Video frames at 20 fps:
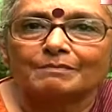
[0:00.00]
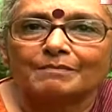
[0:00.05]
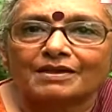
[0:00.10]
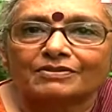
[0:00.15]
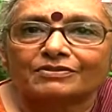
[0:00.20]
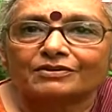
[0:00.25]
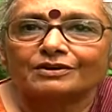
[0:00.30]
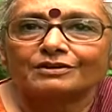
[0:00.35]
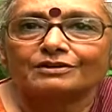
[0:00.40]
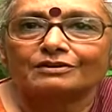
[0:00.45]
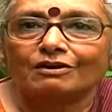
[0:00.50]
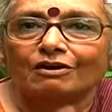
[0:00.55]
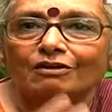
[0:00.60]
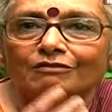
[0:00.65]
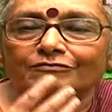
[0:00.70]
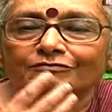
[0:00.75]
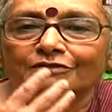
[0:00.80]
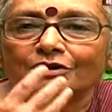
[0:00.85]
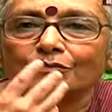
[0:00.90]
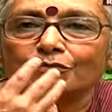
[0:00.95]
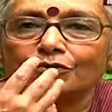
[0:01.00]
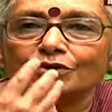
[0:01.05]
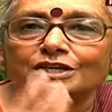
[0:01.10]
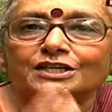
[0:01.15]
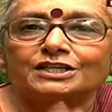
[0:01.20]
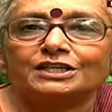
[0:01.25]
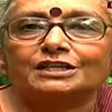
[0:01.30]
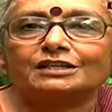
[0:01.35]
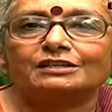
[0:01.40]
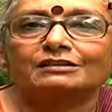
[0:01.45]
a method of
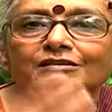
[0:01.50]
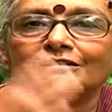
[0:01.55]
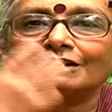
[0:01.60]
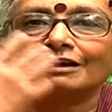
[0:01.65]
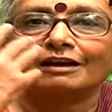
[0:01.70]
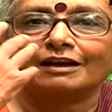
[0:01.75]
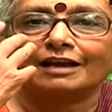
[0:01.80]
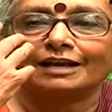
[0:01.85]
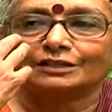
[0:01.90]
political